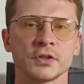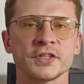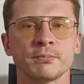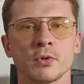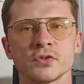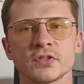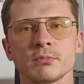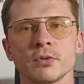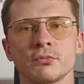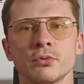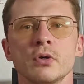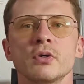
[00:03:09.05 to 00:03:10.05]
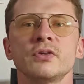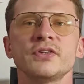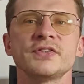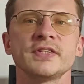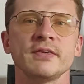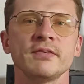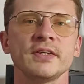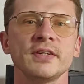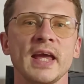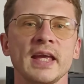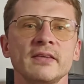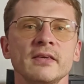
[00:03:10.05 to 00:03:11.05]
responsible for
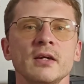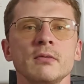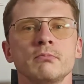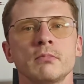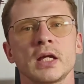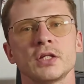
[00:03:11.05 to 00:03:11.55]
receiving data,